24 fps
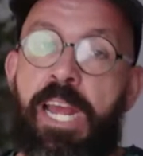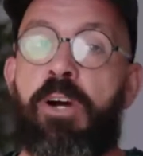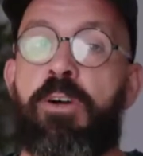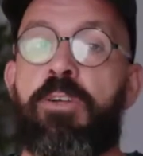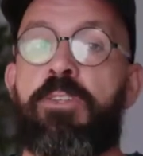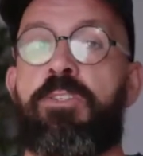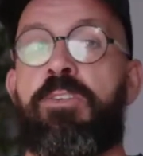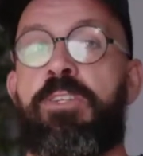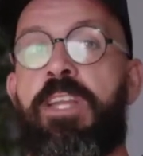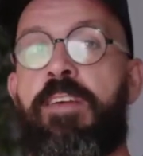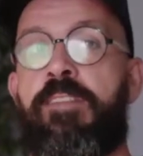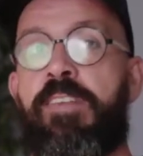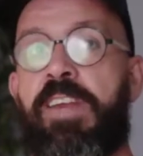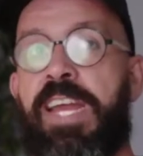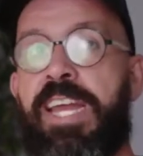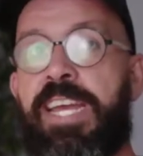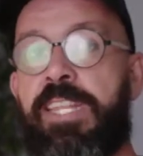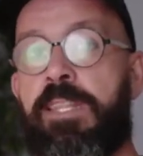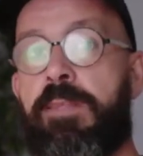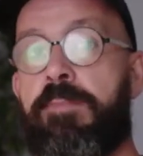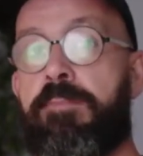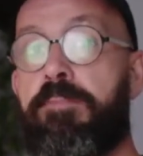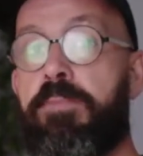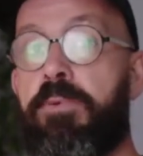I also never
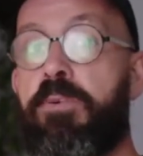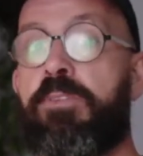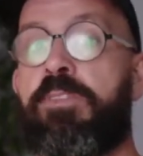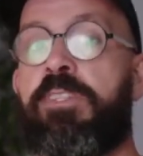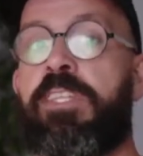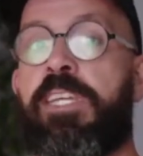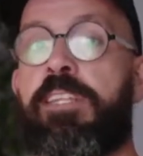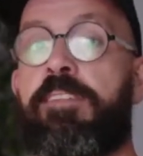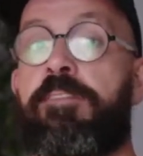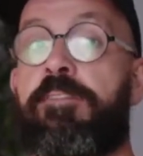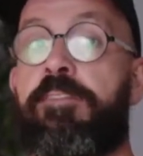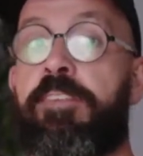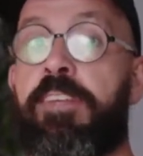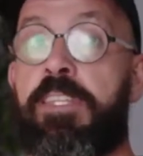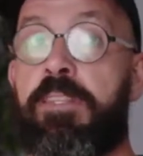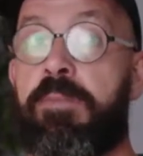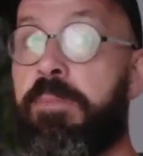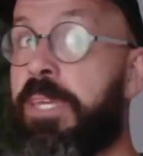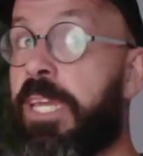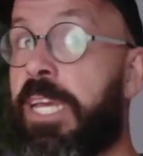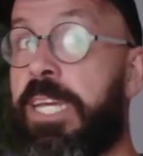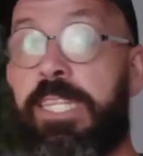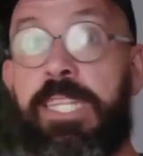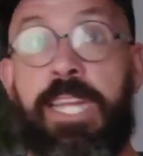had the boot that
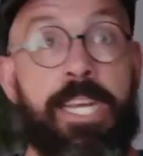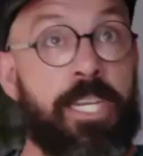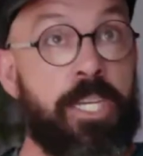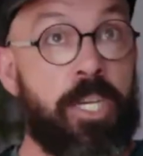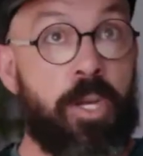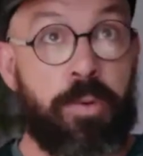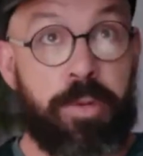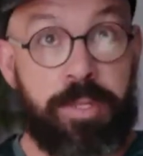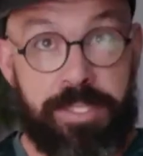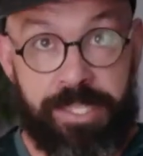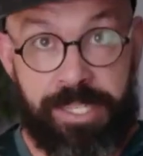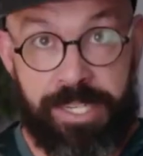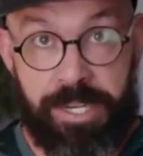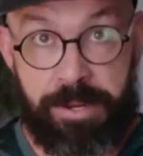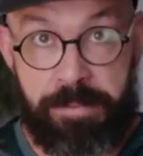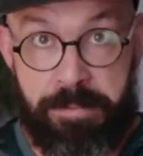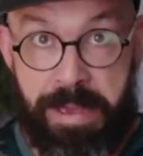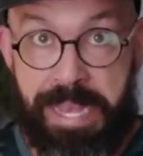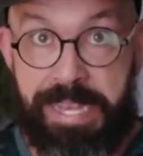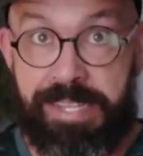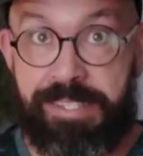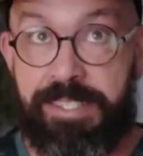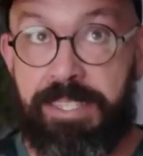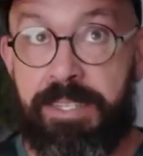fit me. And I know it's an
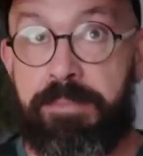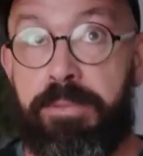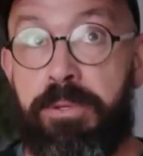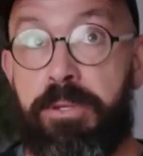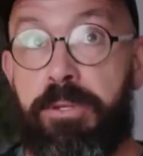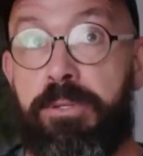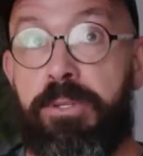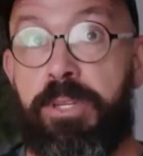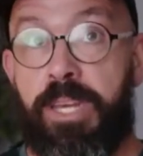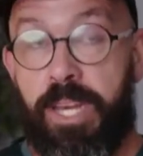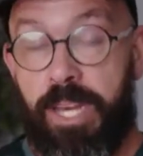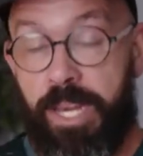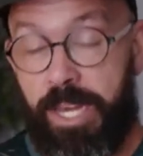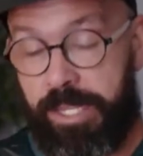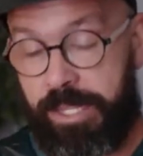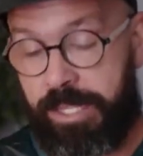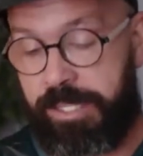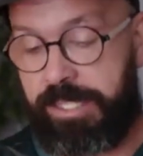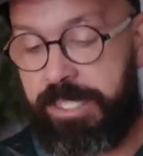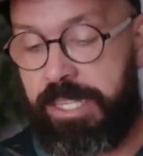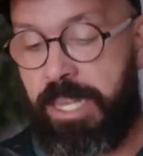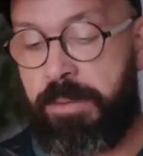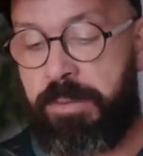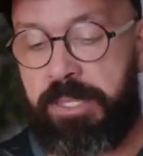amazing boot.
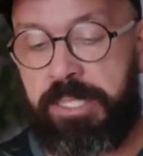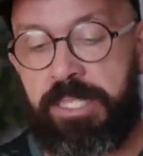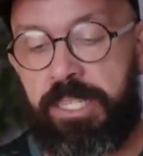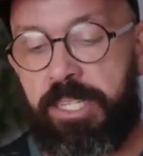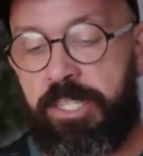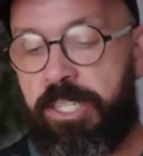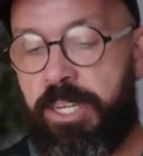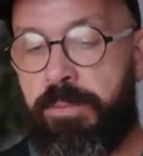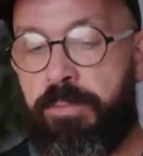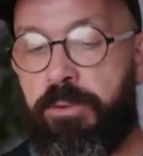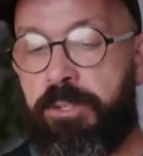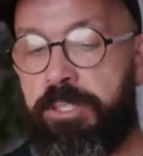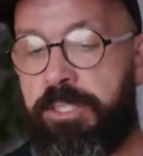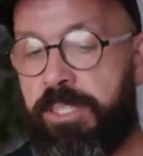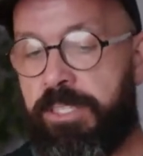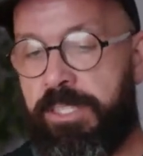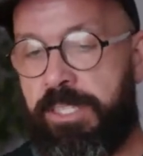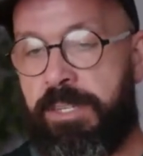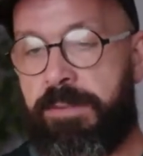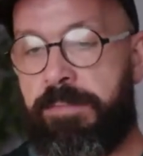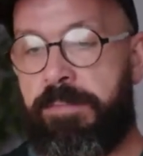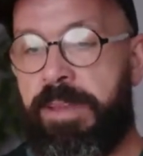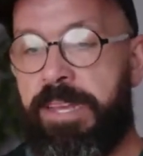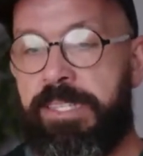The Seba CJ boot
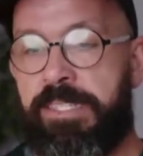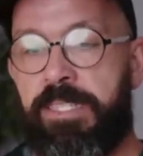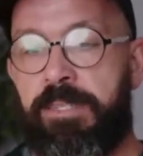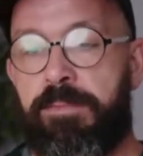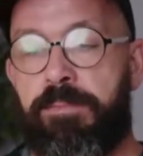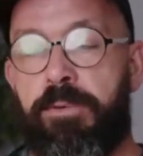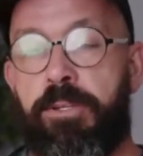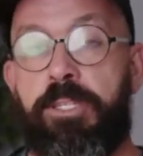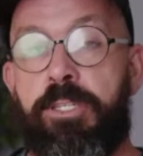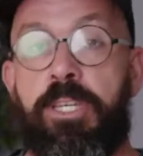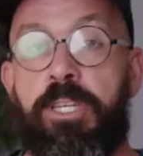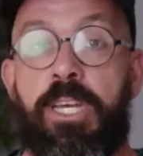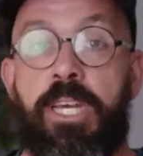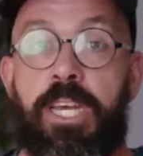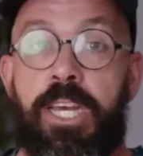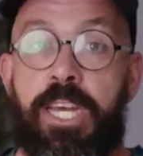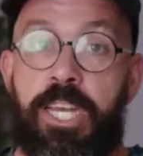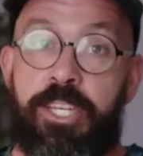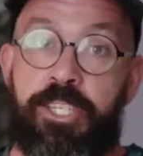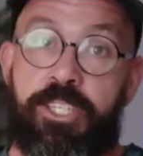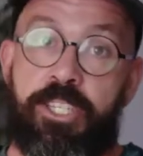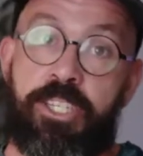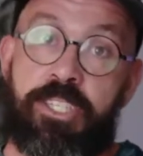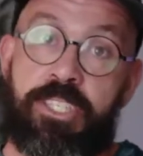is an amazing boot.
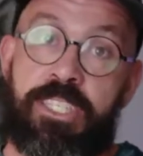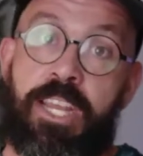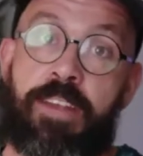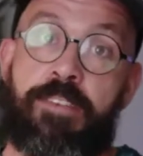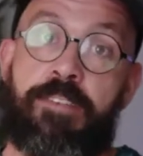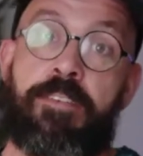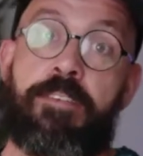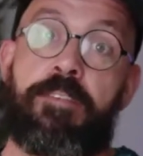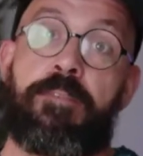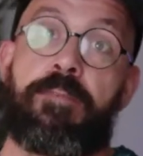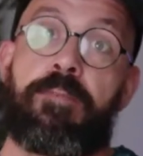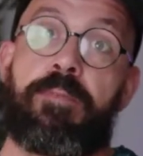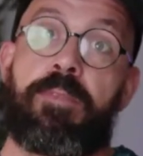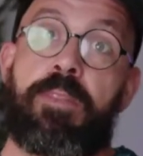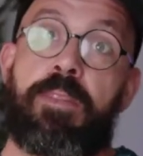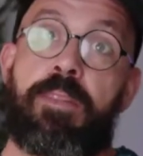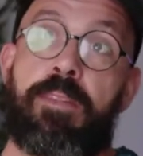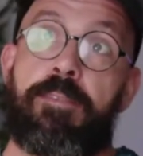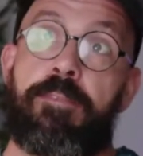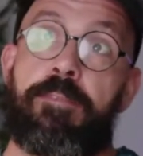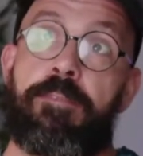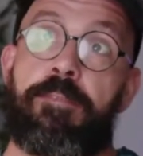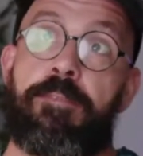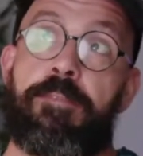It just never
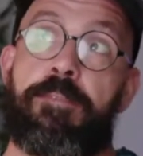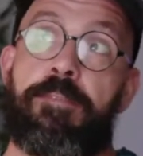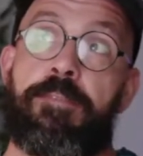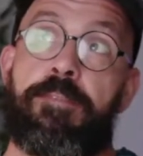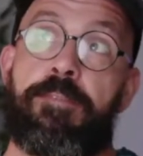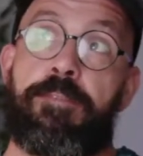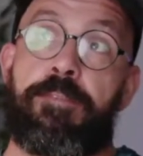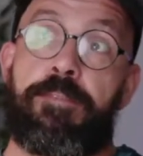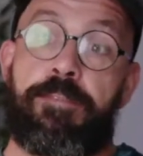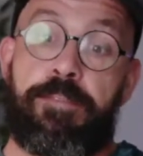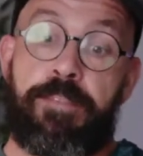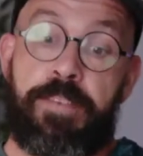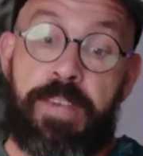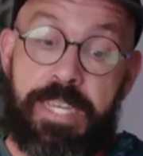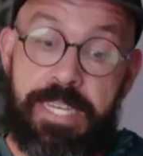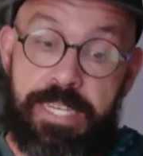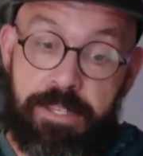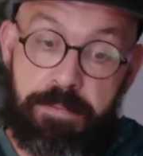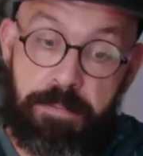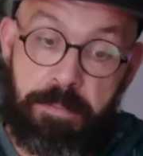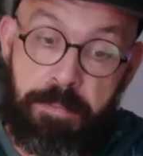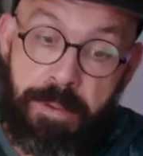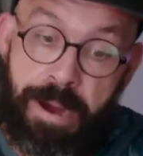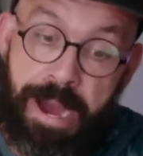
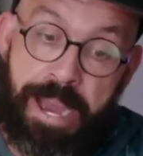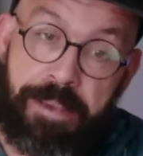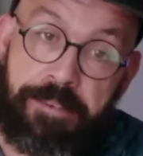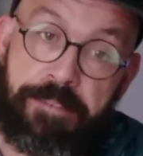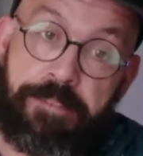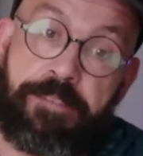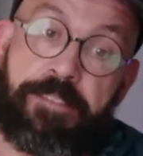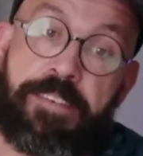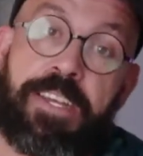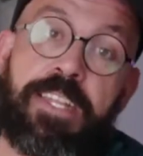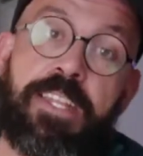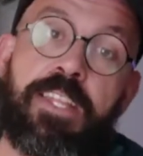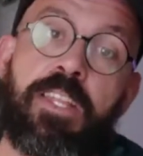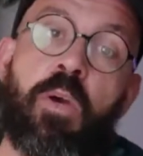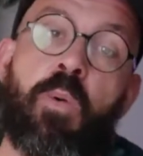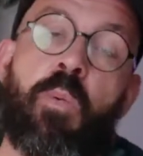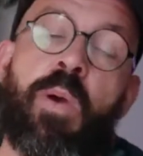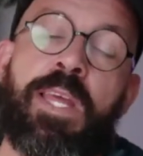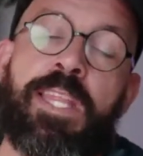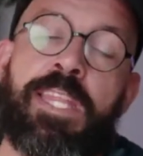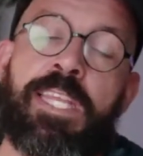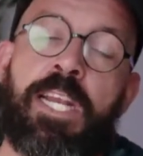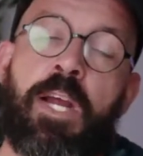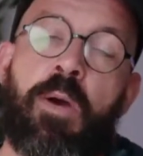fit my feet the
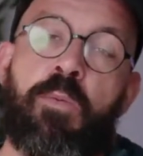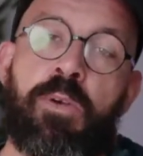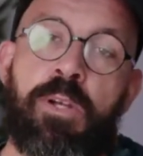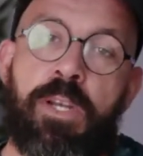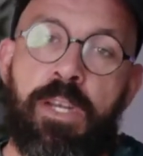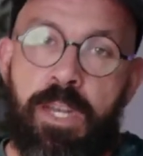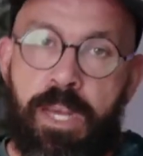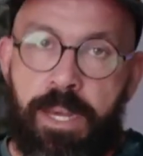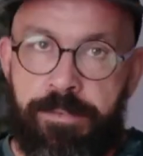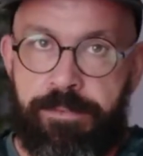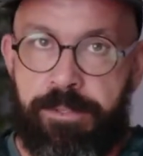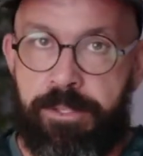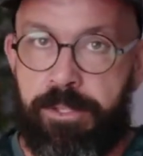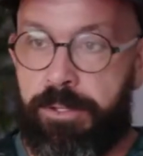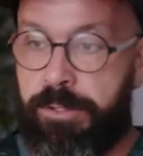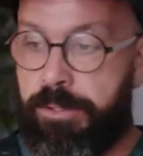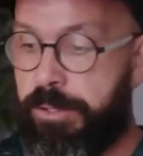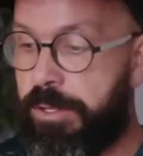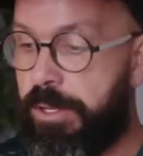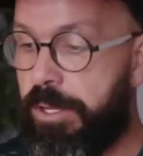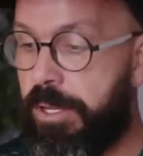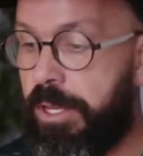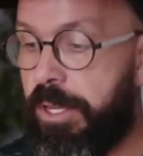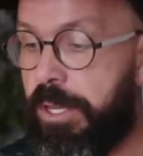way that I would love to.
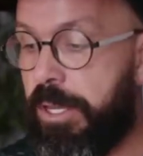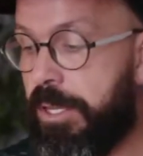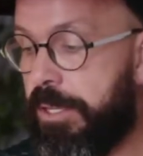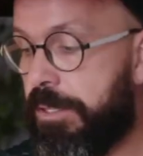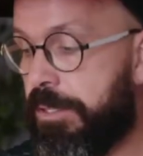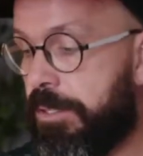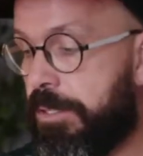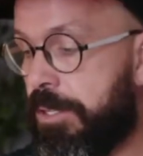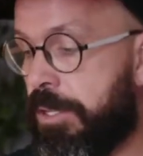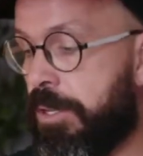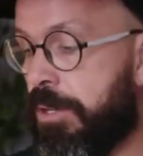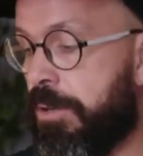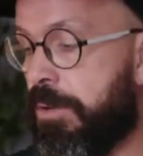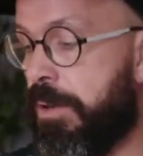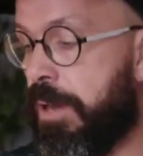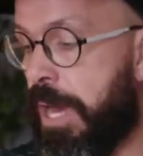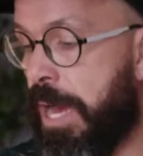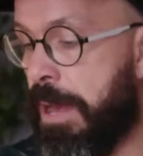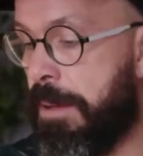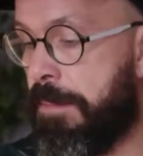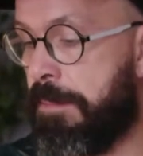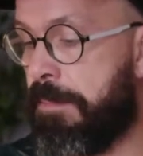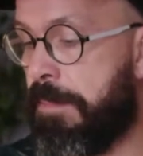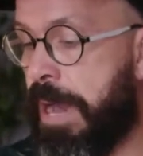So
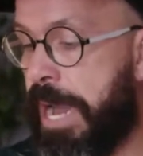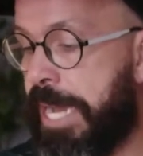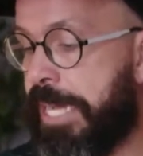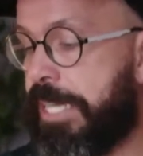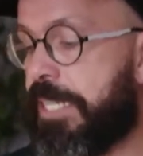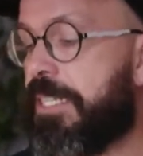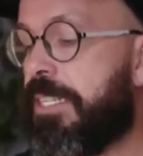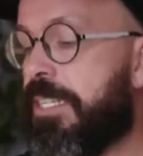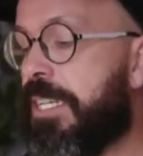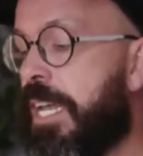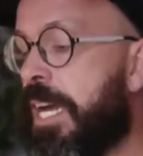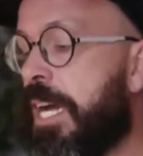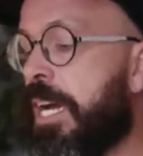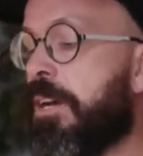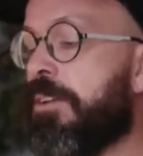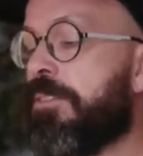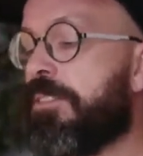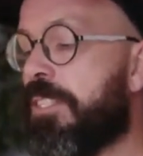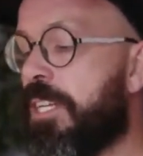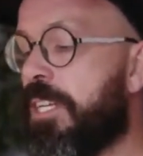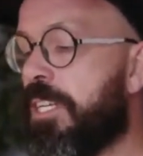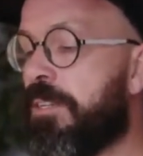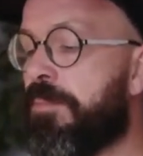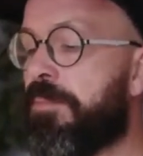I might now
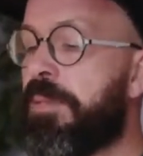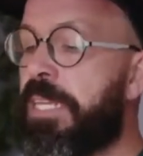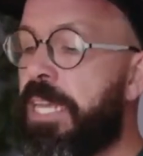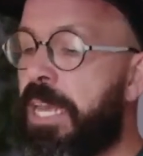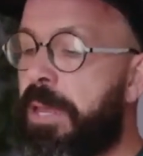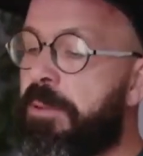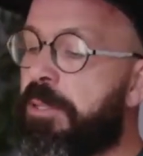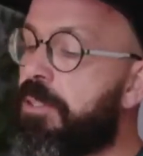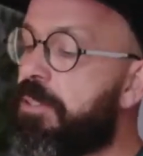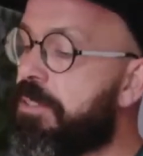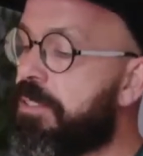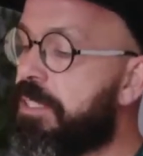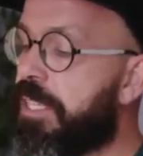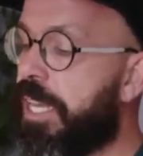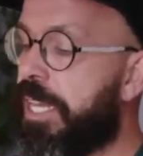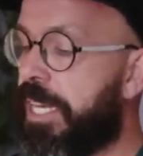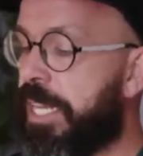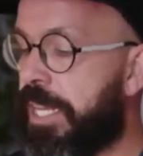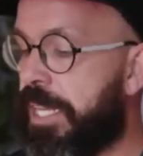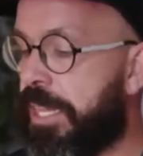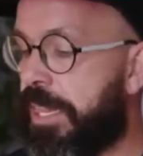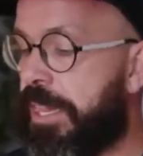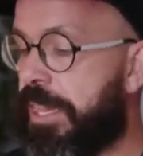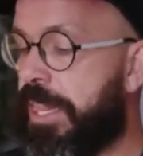start be able to
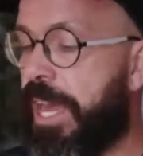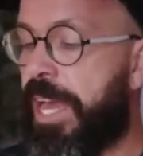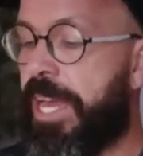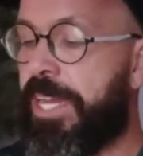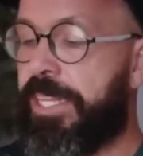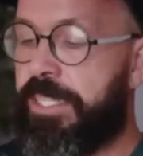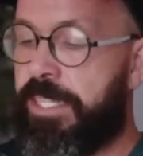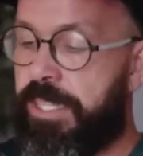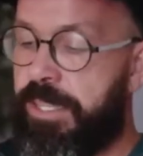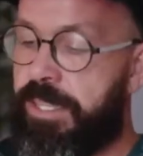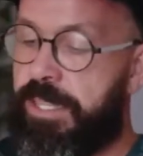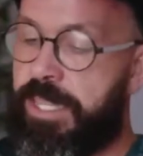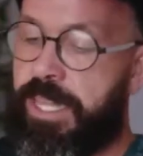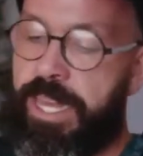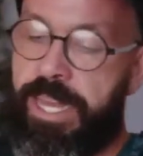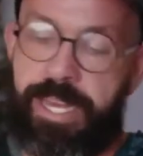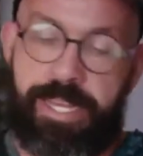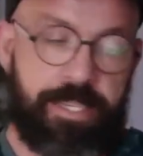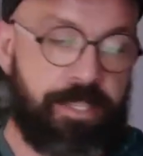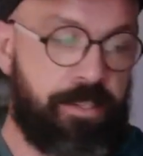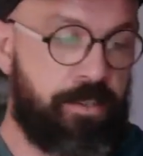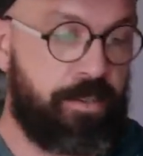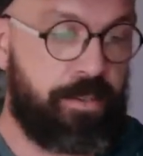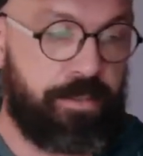skating that and
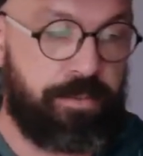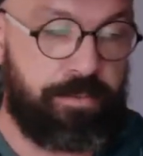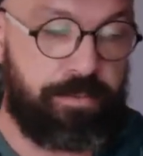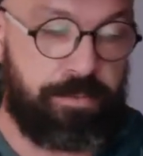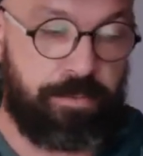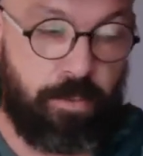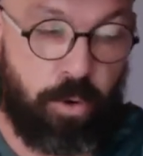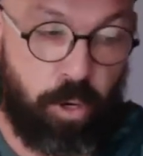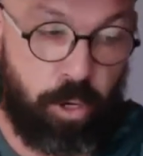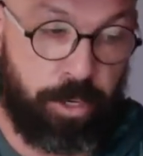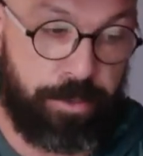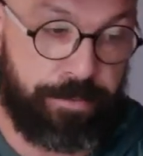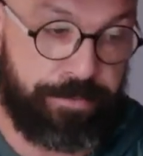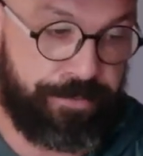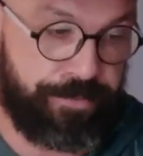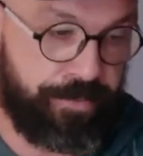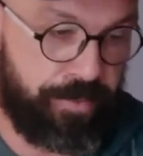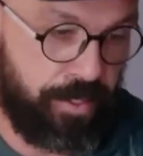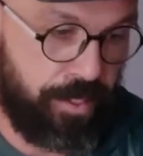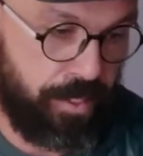that more.